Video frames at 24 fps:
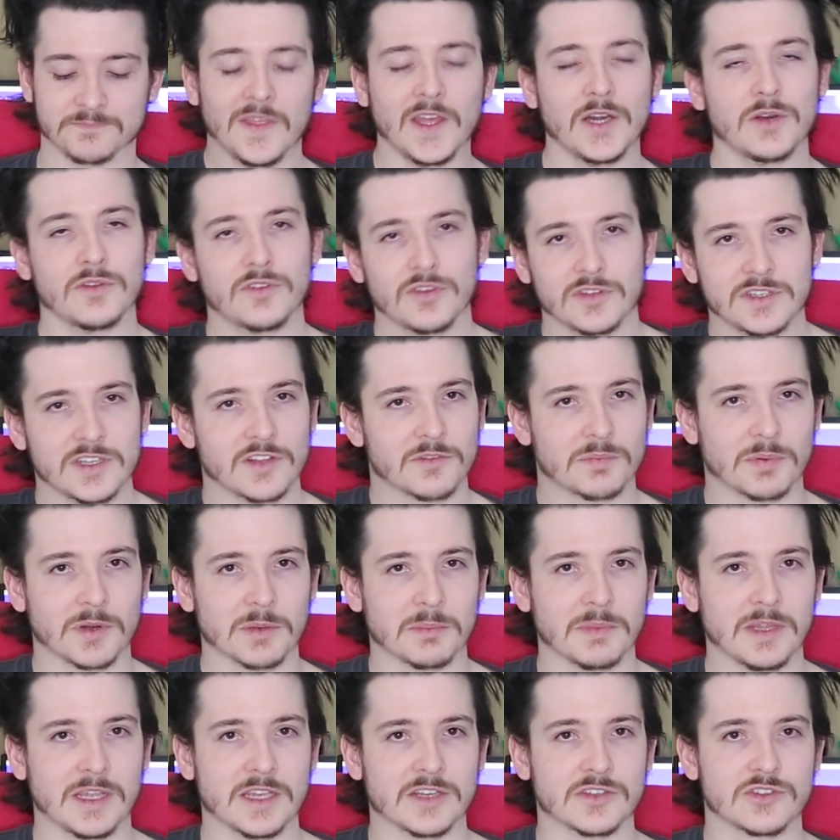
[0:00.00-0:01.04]
That also does bring
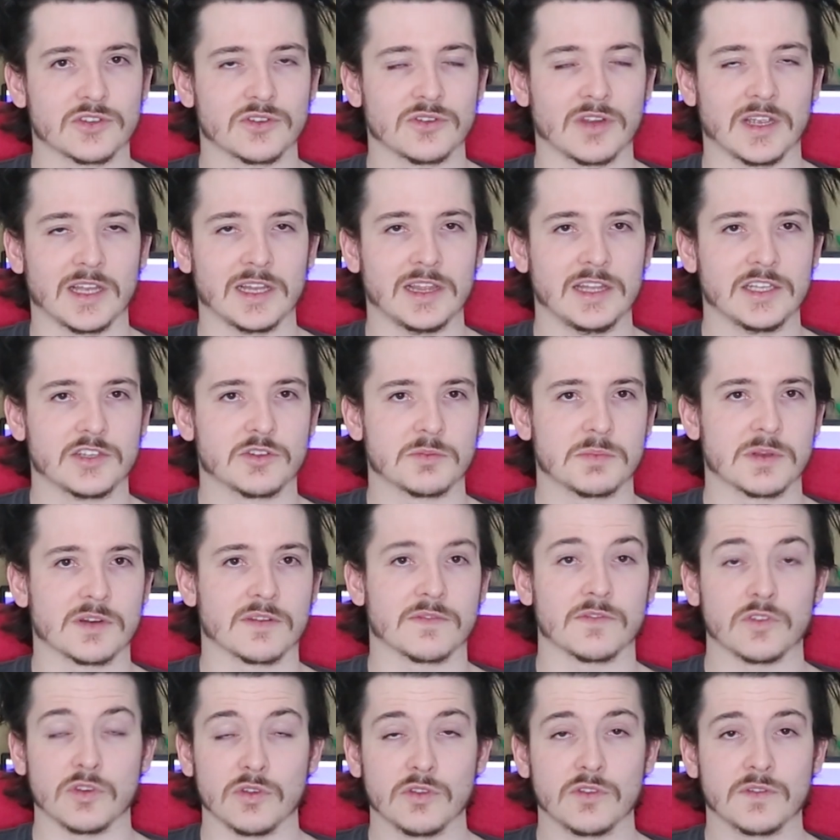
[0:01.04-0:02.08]
me into a little bit
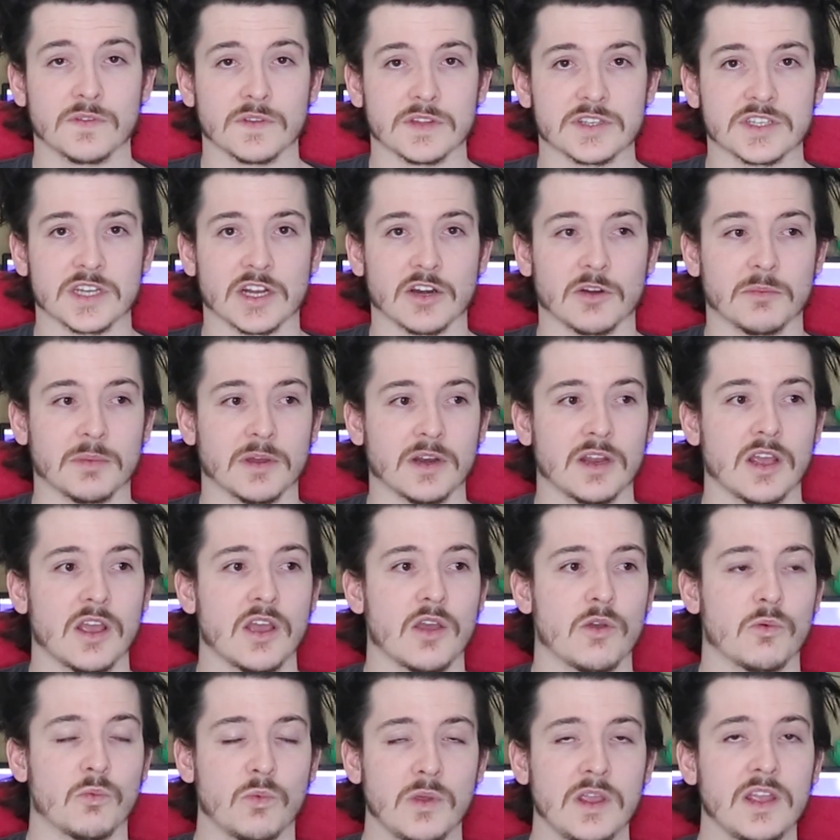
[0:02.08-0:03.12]
of news for the channel, but
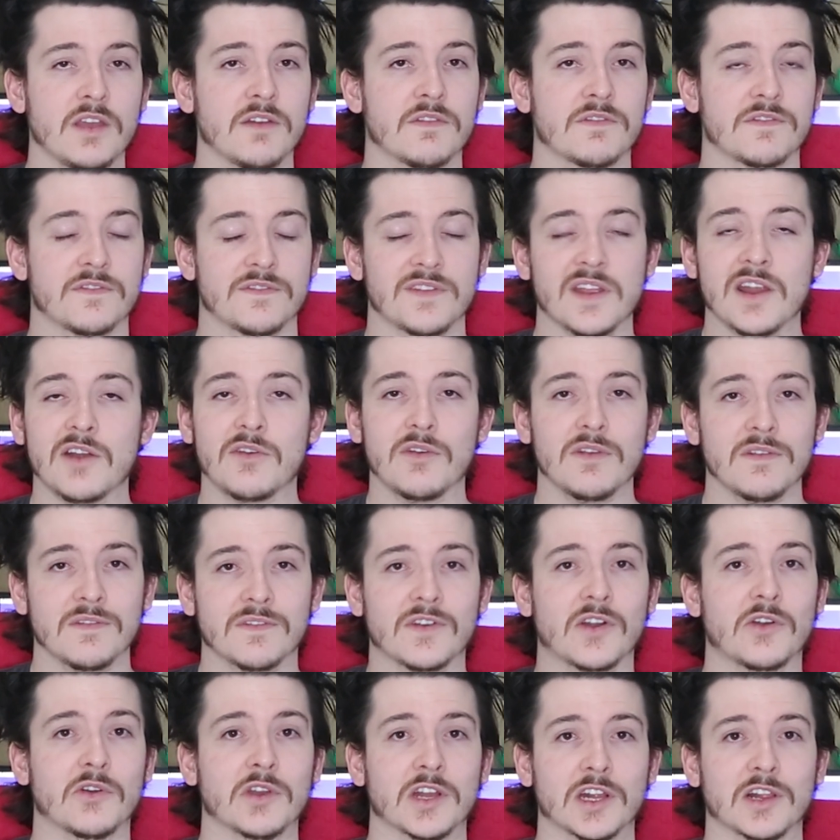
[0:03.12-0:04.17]
we are
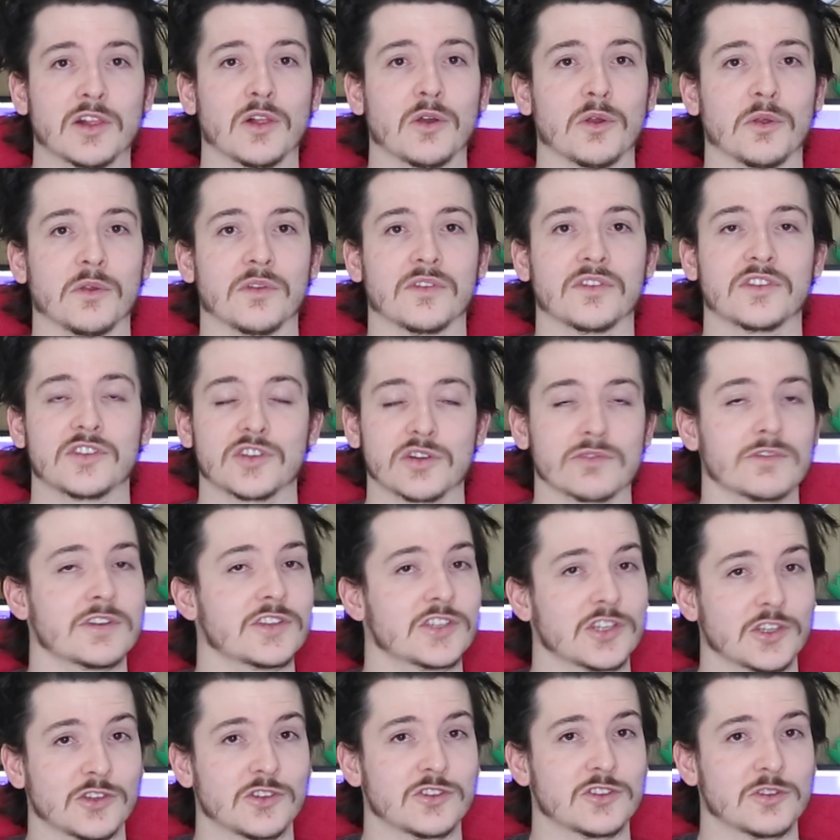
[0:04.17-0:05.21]
very close to
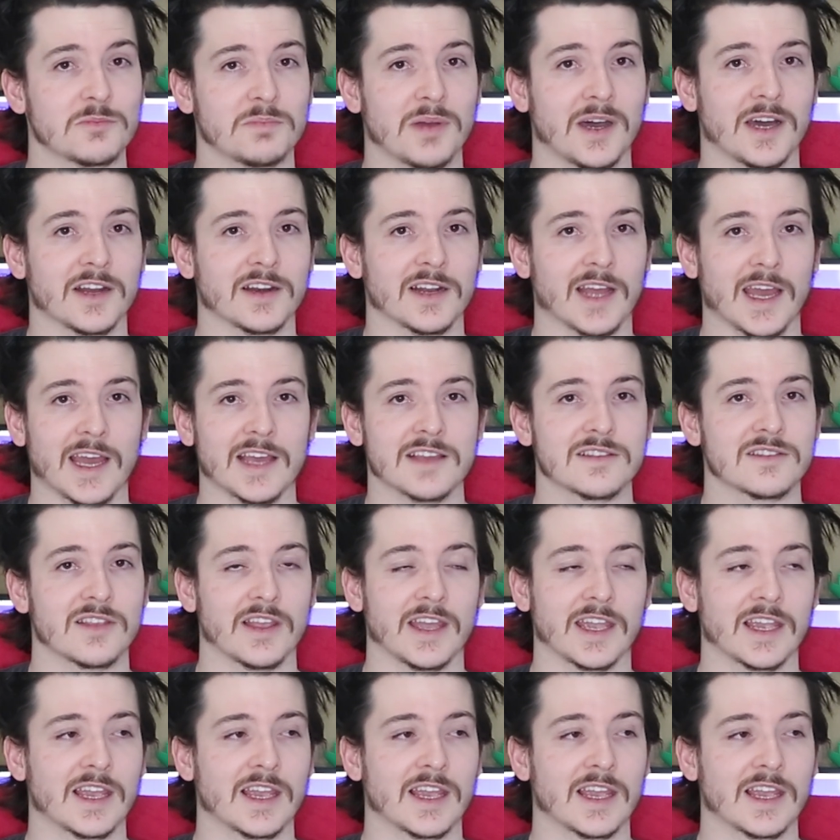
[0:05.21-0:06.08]
reaching YouTube Partner, as